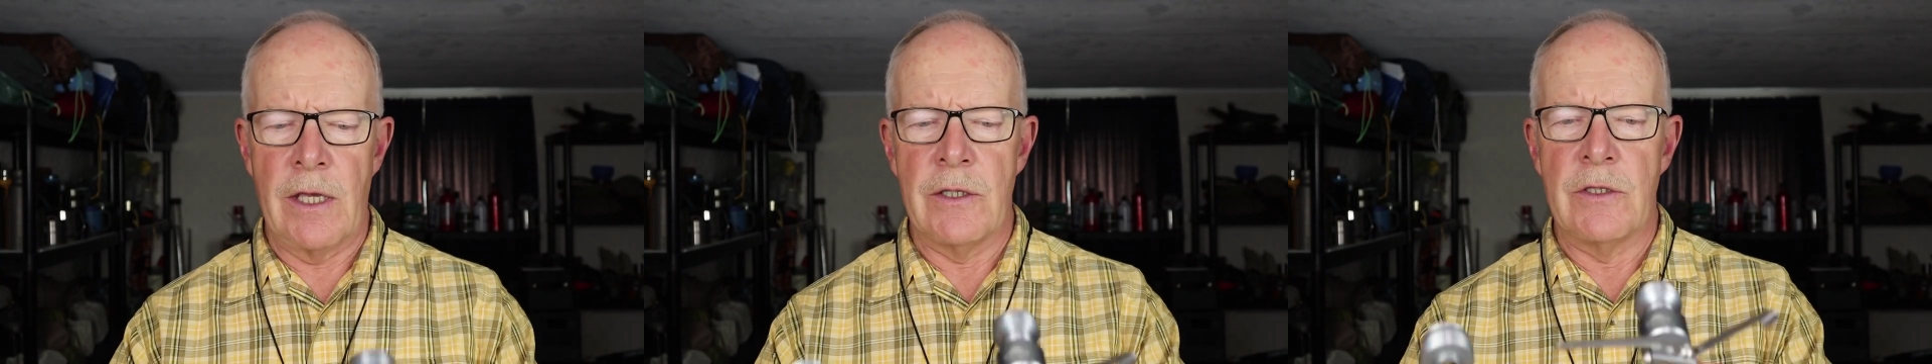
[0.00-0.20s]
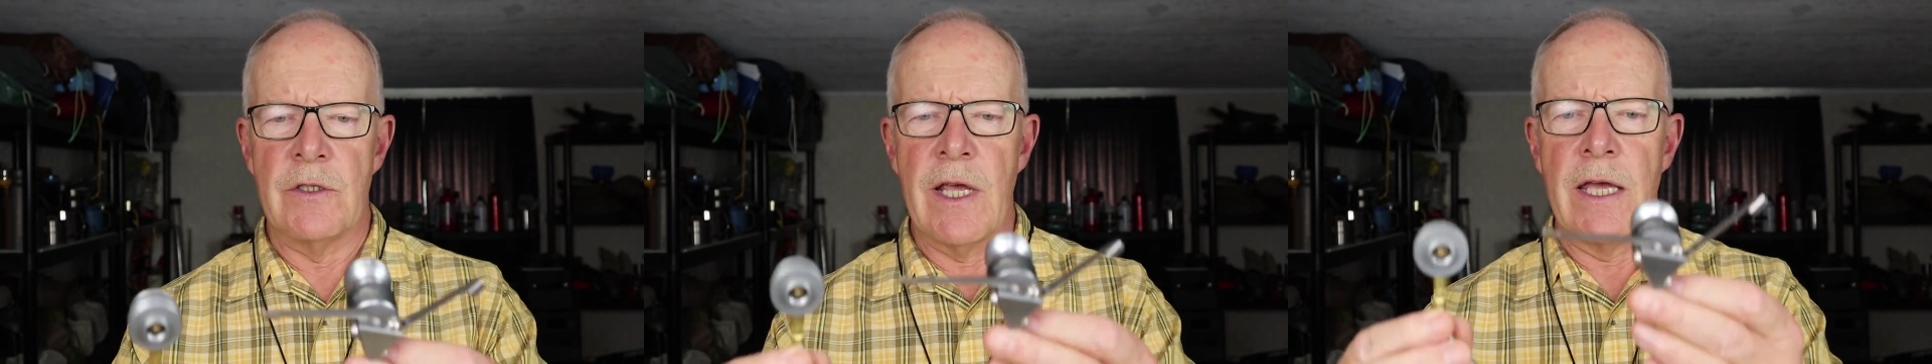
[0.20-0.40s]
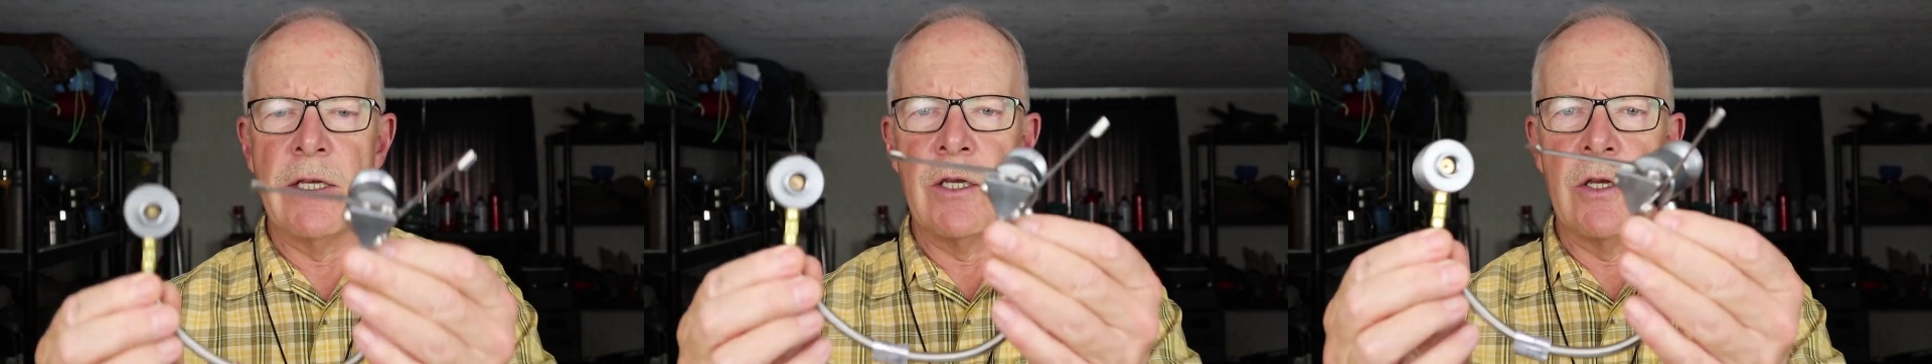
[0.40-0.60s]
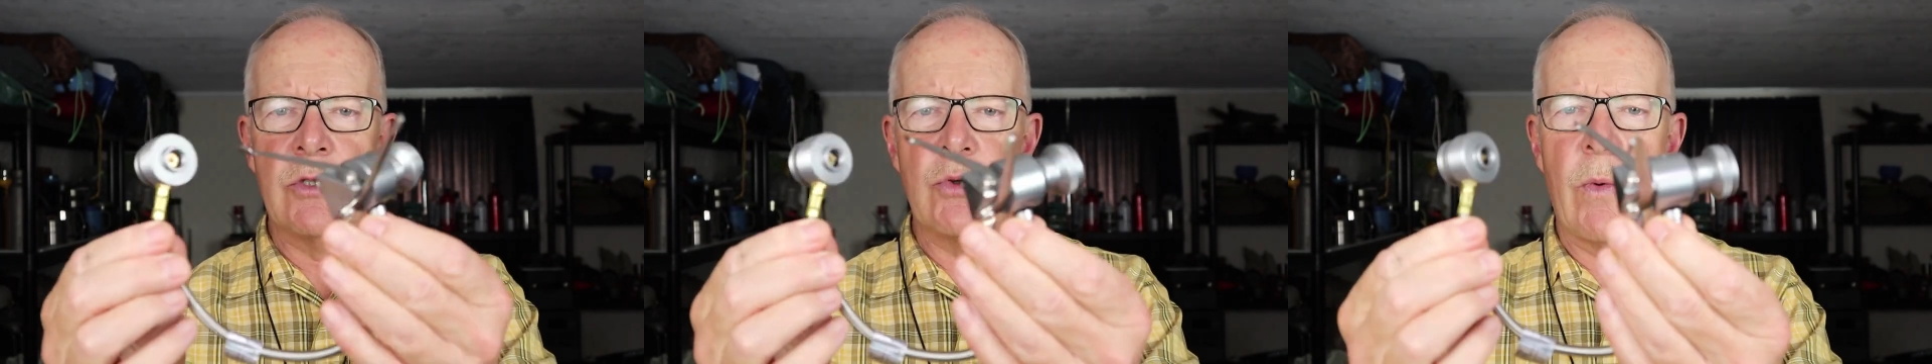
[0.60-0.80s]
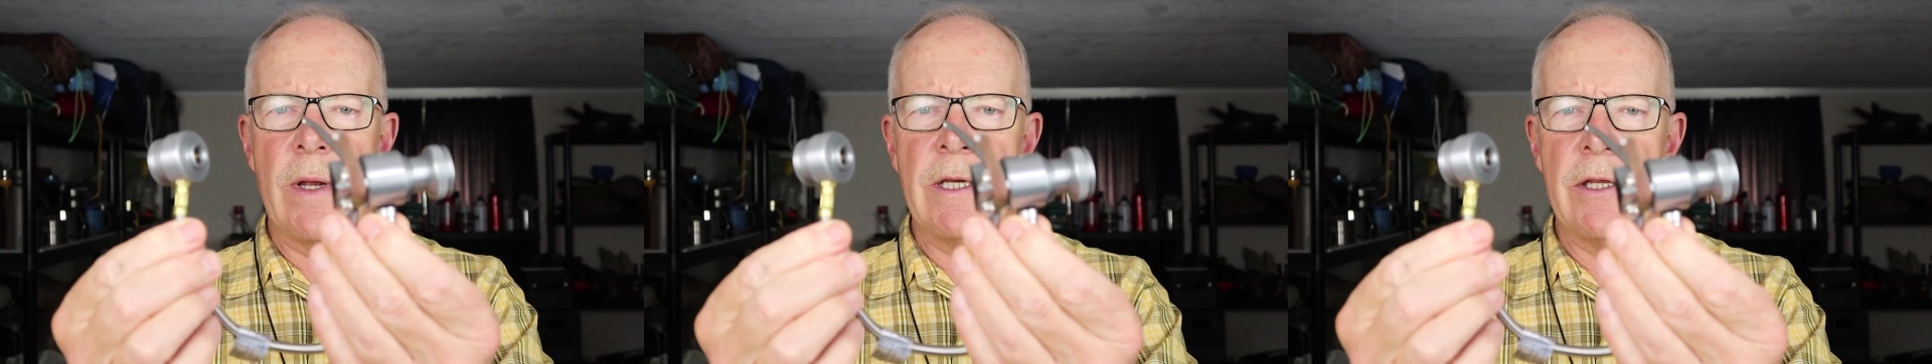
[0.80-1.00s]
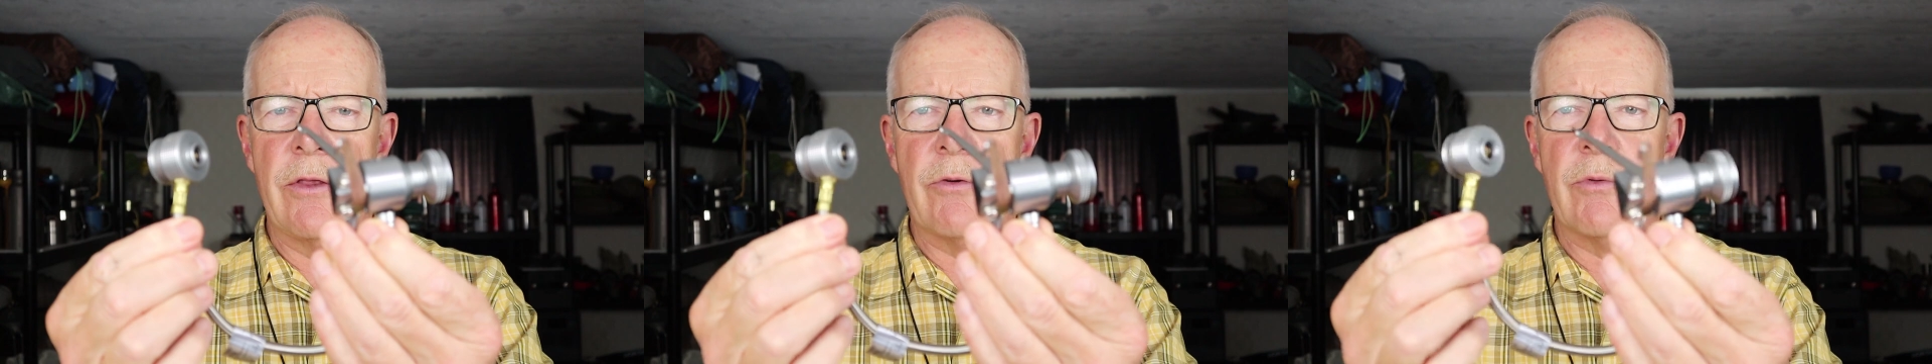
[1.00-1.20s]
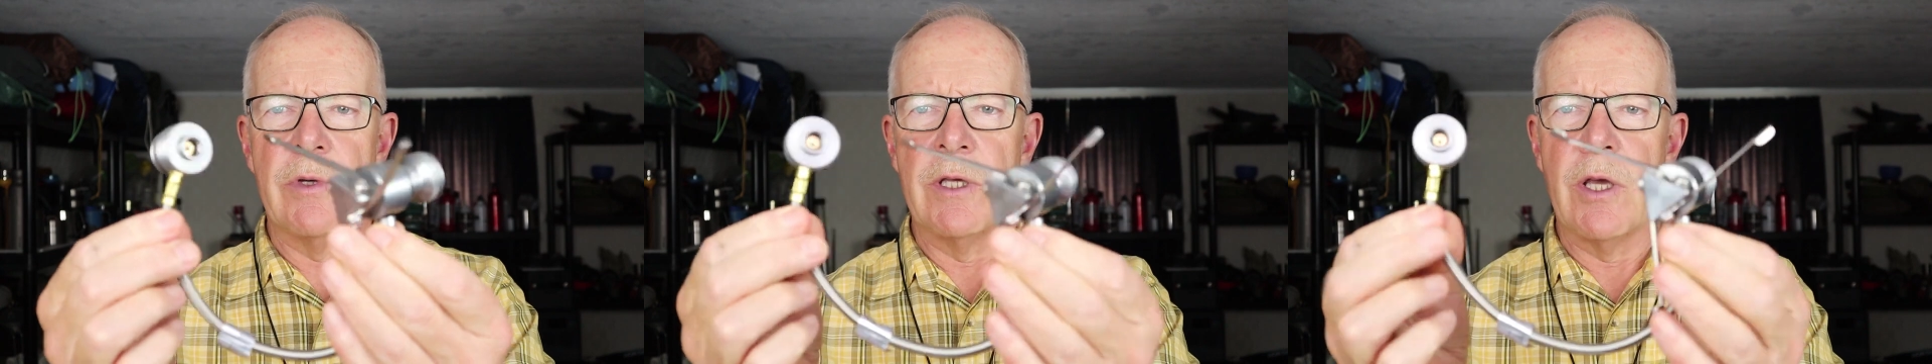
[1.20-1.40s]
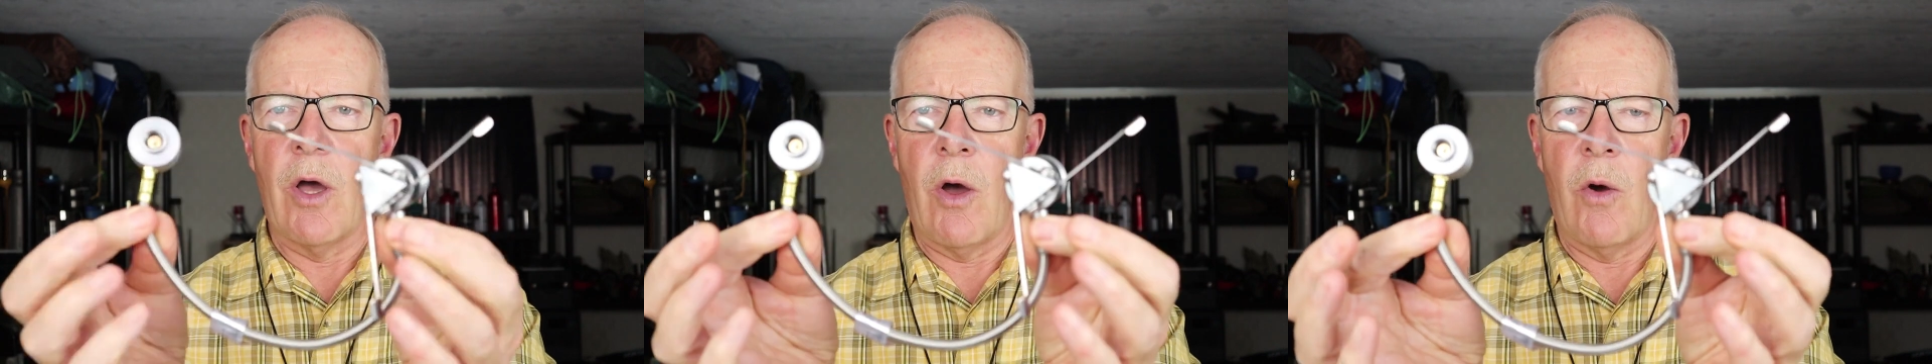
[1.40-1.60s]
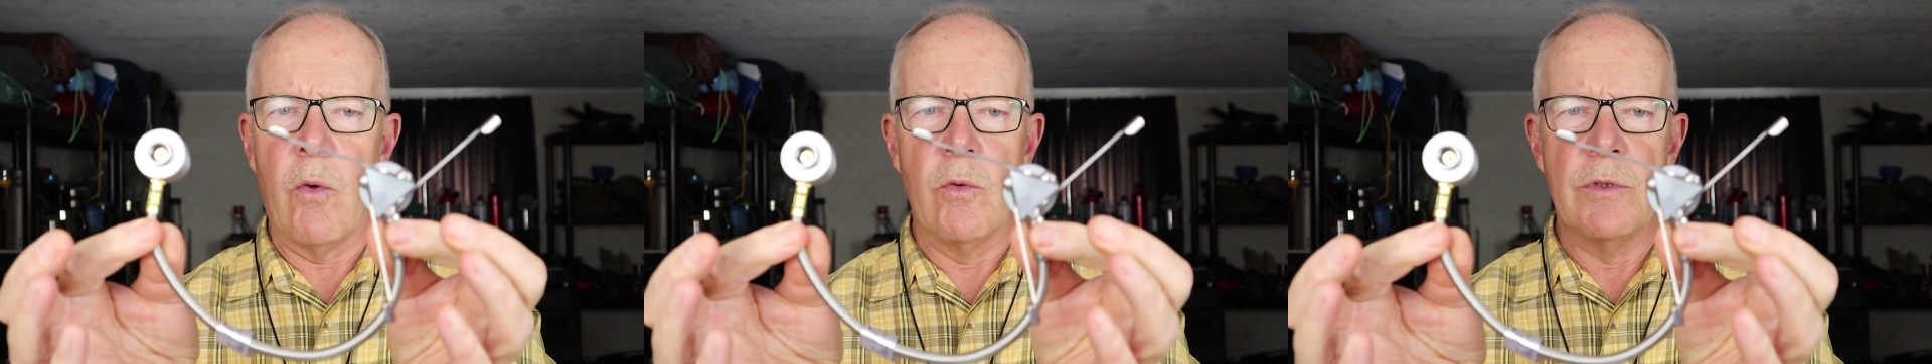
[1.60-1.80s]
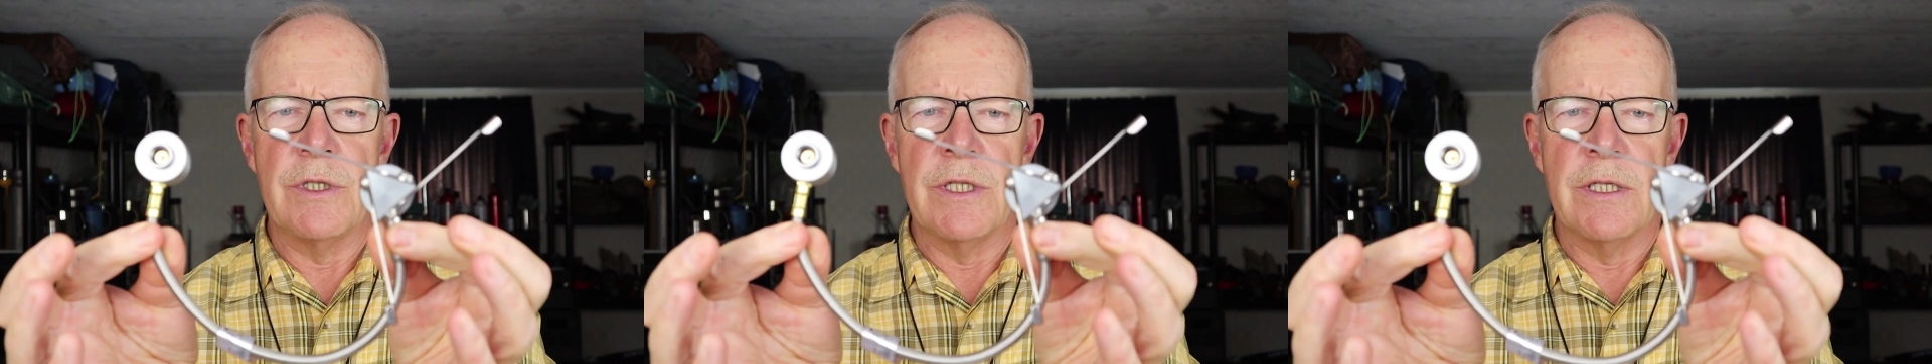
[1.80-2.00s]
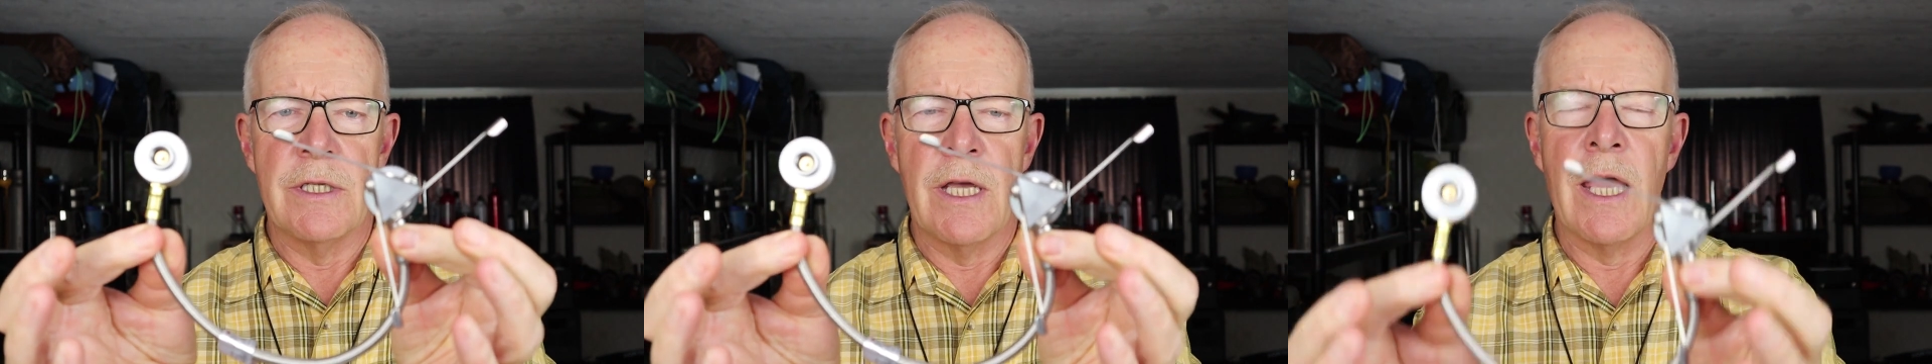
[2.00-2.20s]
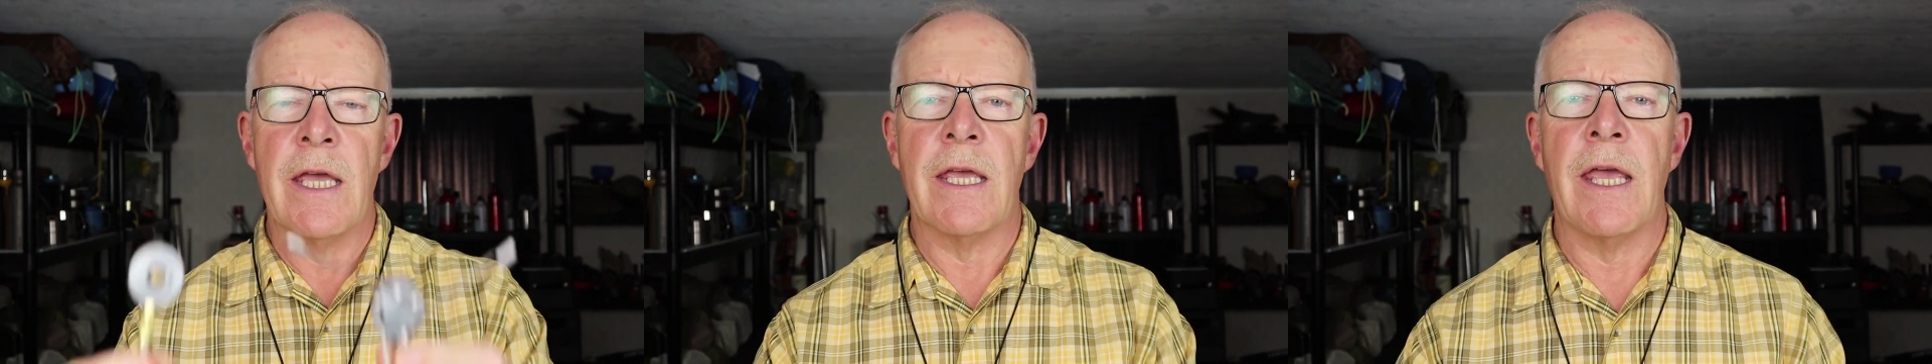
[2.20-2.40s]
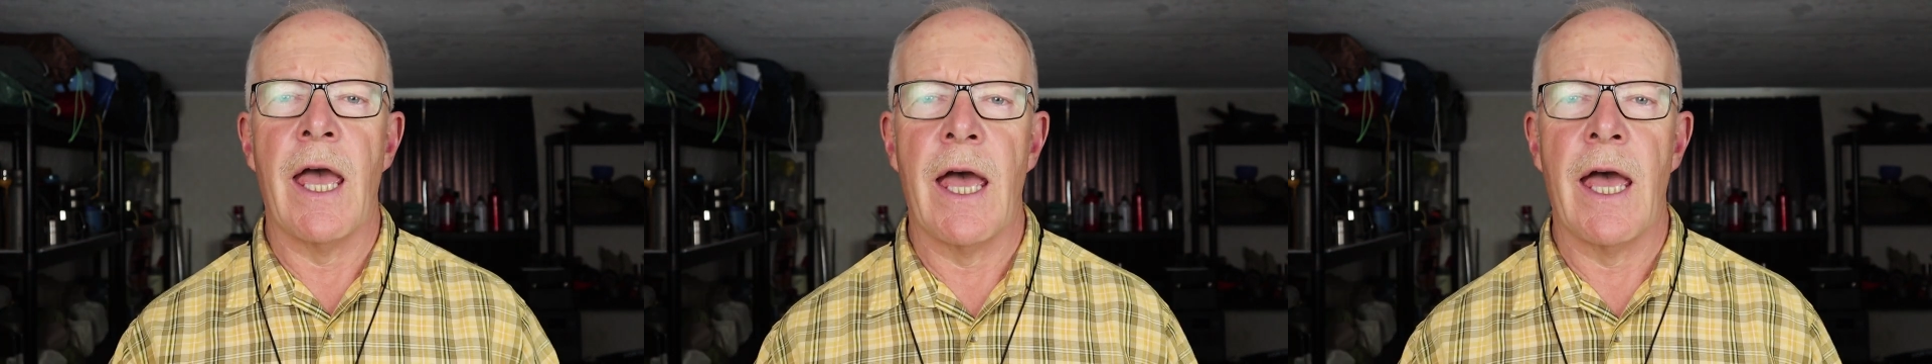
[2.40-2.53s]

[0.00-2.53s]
Z23OD